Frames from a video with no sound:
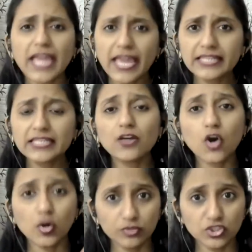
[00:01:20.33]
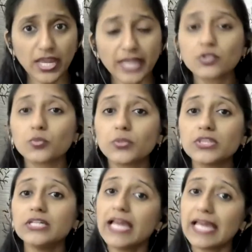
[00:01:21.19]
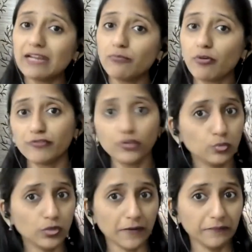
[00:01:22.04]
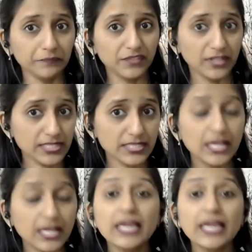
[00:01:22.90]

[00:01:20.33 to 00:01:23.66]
any object with the help of a ruler. Yes.